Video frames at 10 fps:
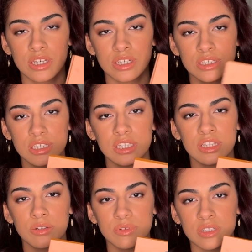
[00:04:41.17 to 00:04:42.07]
she did a
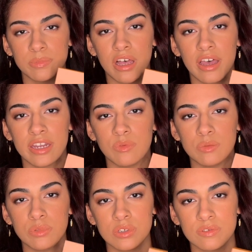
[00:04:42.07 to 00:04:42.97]
look with this palette and it was
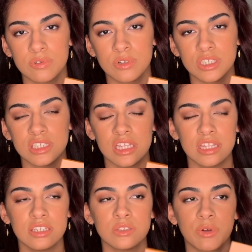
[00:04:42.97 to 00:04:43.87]
beautiful, and she said that
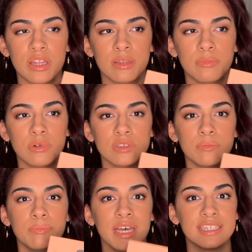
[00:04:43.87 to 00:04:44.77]
this is one of the
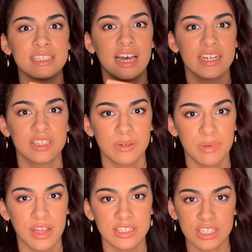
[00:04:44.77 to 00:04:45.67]
best eyeshadow
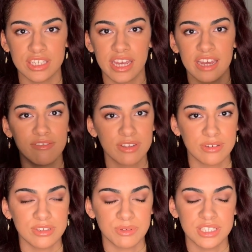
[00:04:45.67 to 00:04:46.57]
palettes that she ever
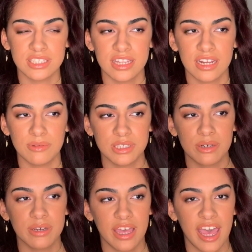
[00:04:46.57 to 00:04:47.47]
used. When she said that, I was like,
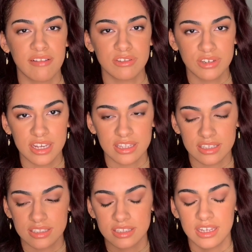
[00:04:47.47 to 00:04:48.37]
okay, I have to try
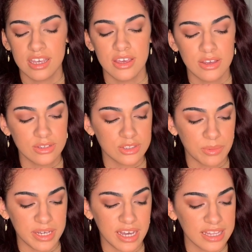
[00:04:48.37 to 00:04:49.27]
this. So
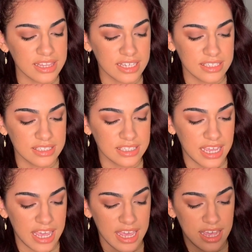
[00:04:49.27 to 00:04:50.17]
I got this,
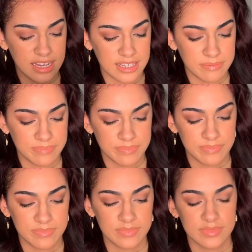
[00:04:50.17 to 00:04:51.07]
and
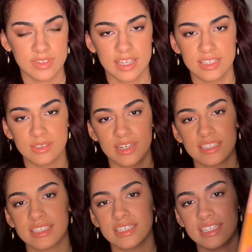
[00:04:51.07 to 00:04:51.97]
as you guys
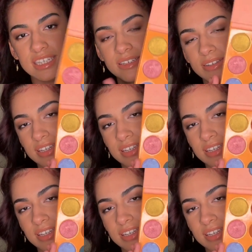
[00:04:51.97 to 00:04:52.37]
could see,